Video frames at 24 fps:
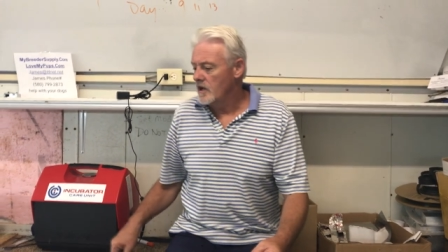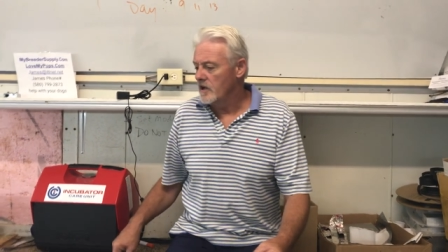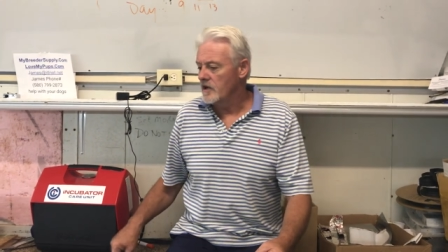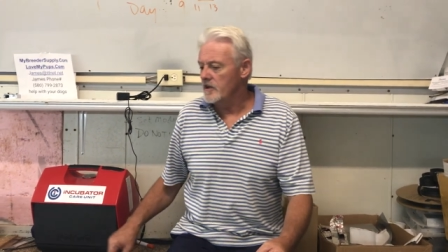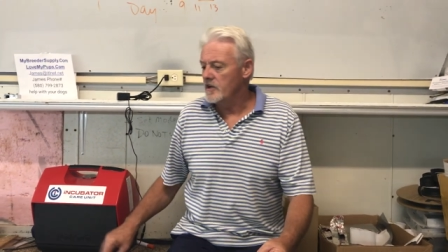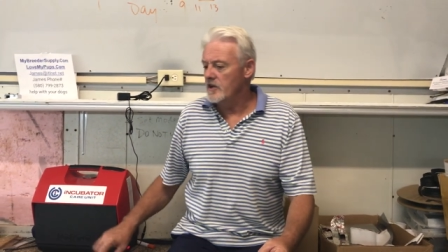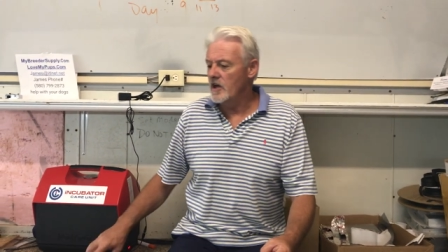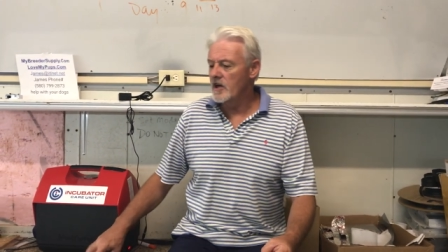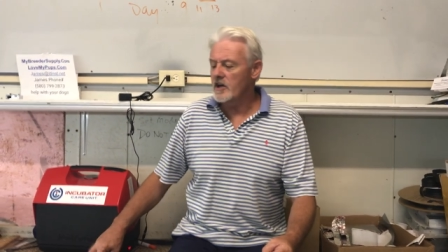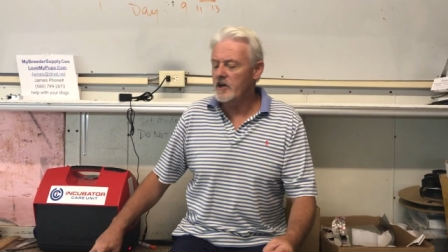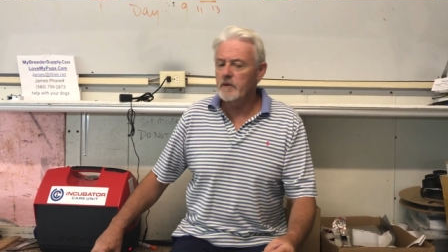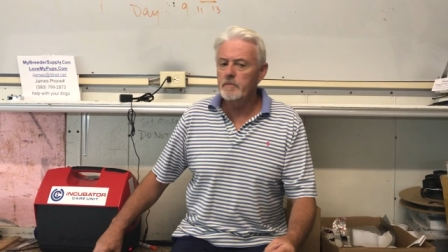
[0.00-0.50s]

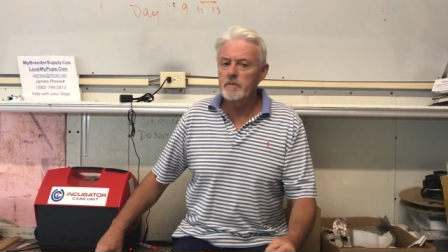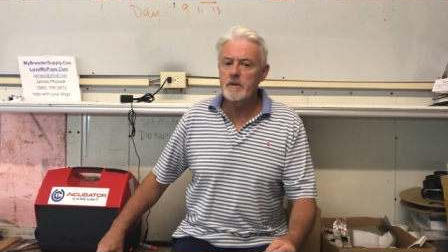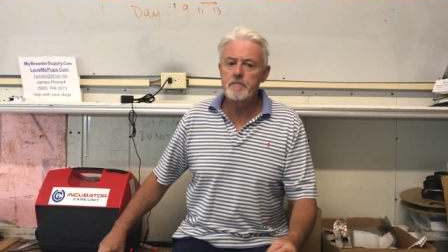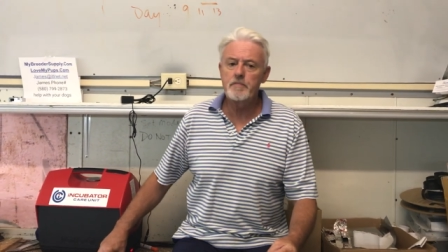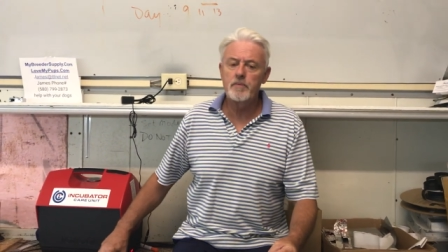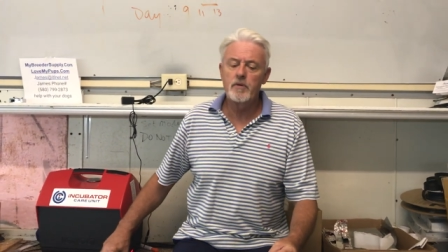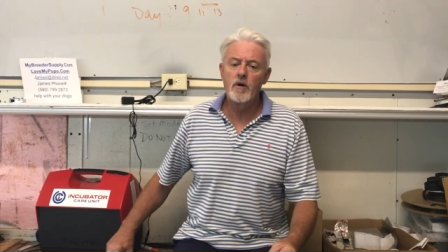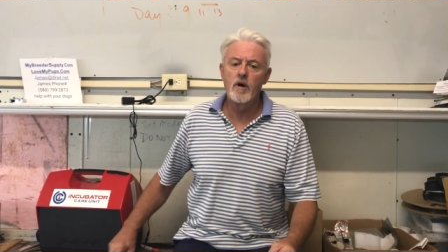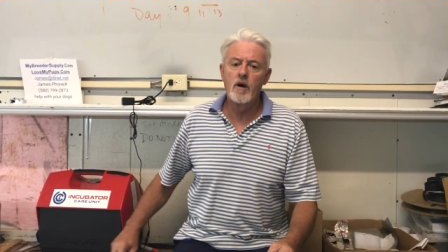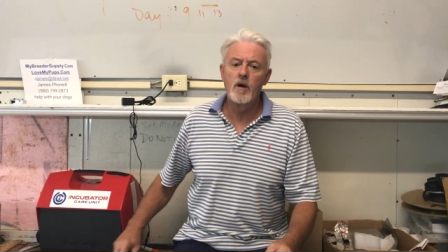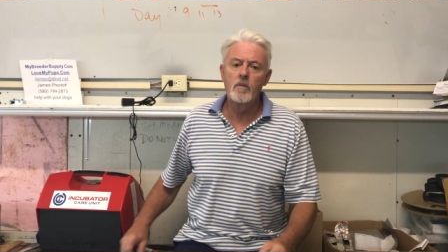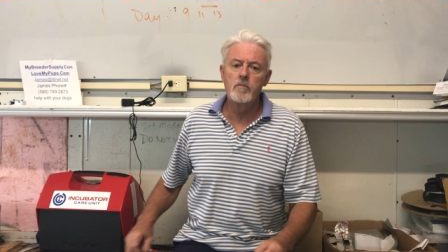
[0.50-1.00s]
yeah, it can be
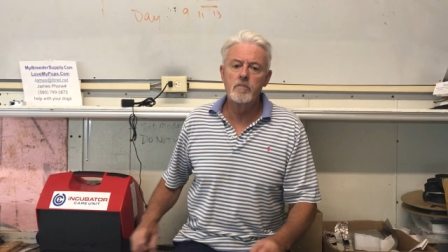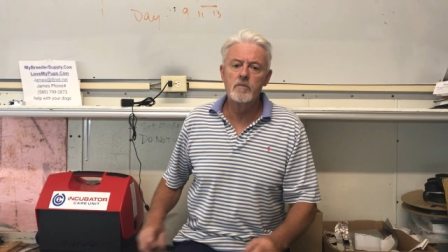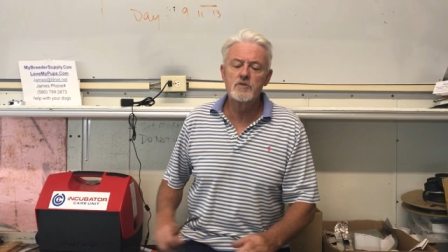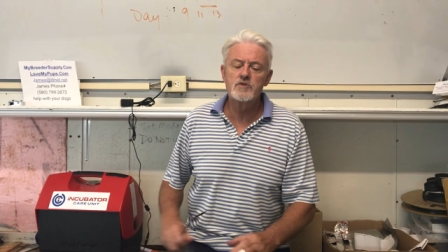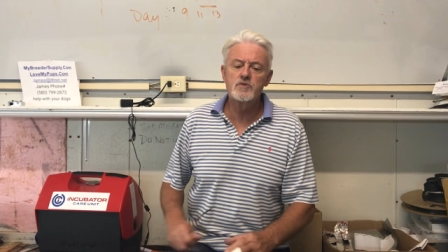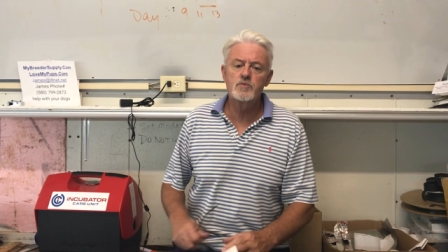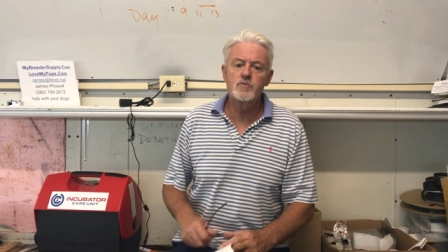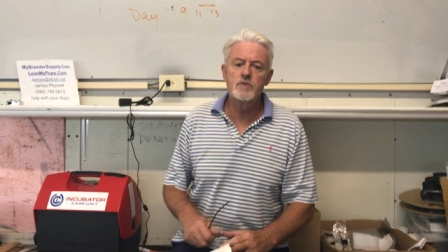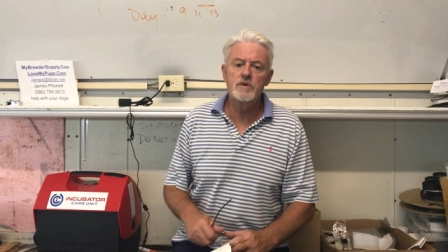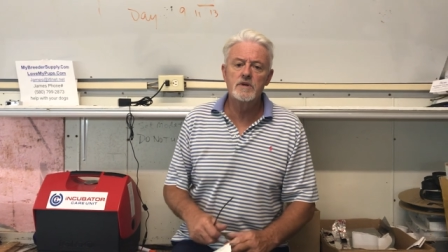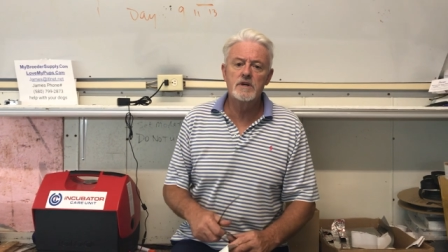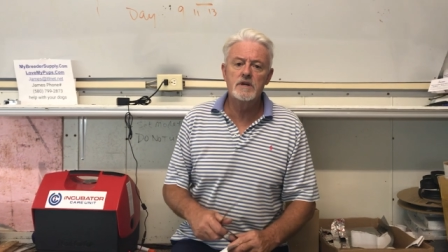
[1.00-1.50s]

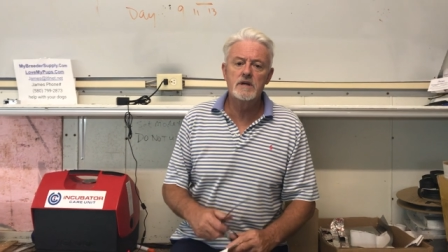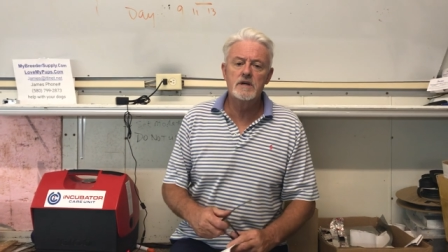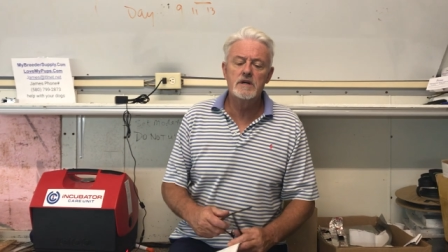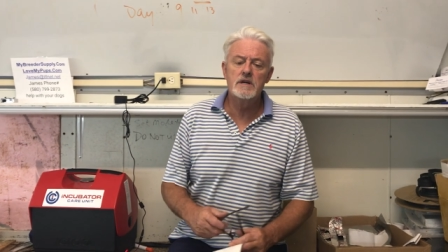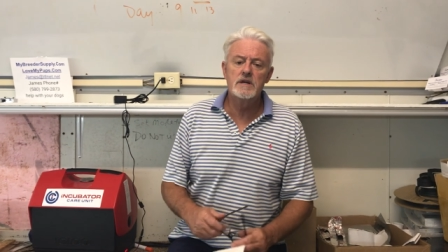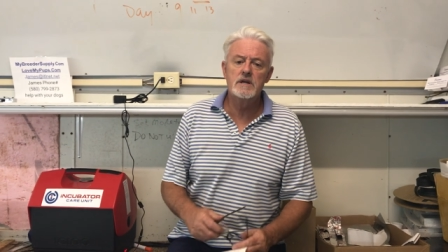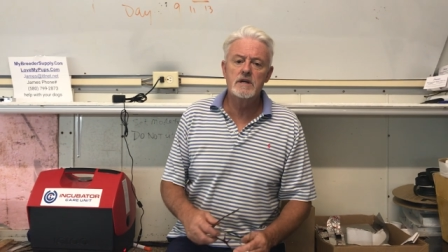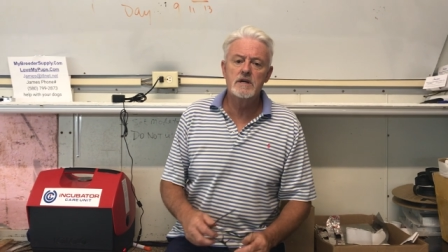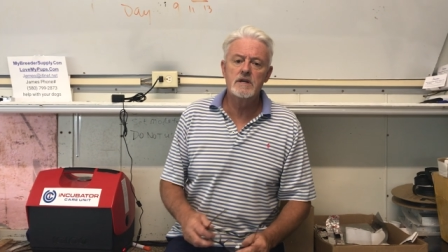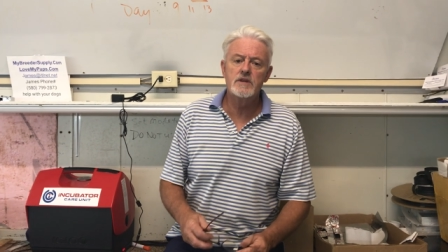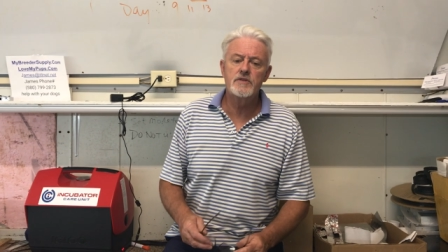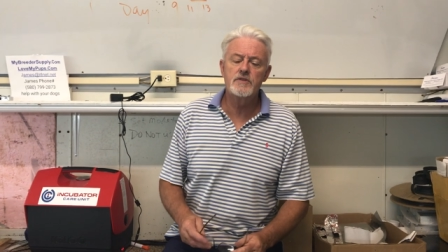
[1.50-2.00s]
problems
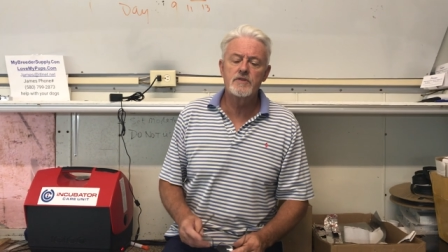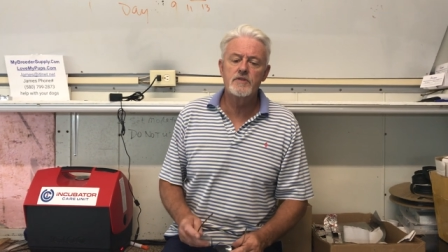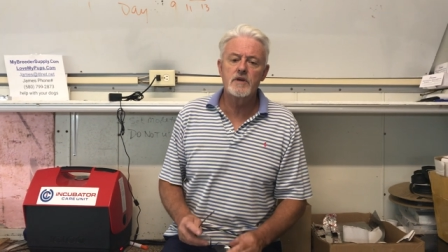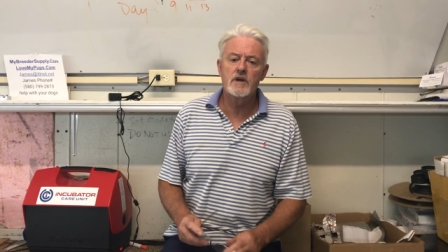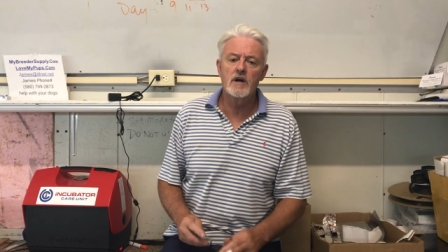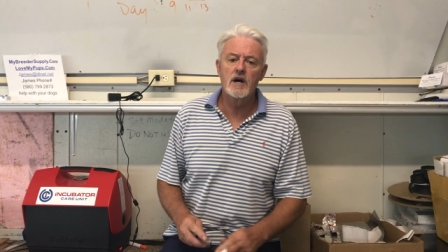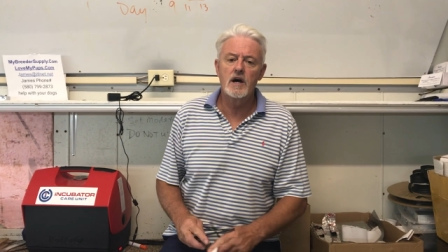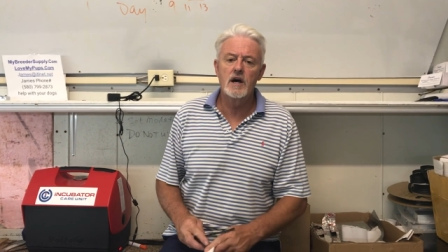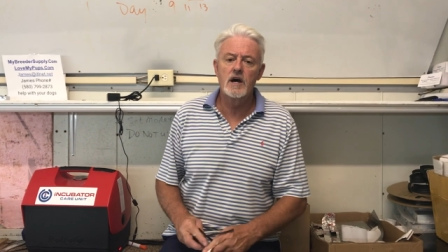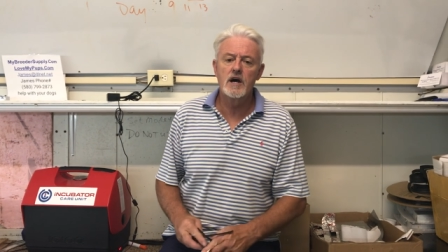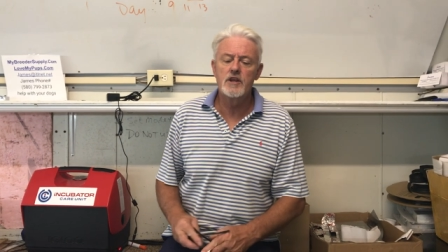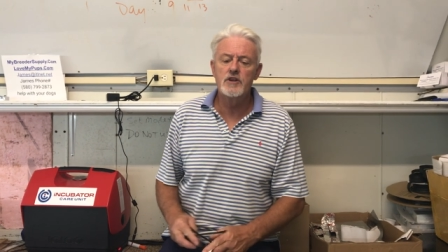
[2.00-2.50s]
with
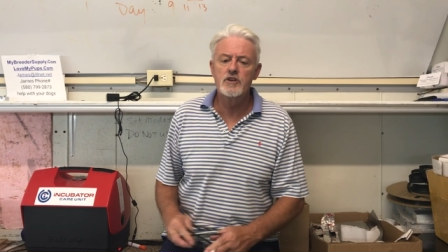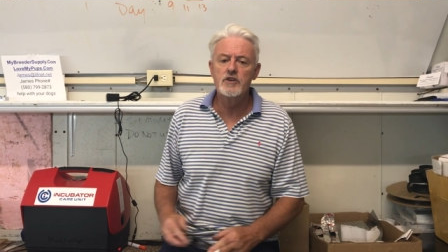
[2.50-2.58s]
uh,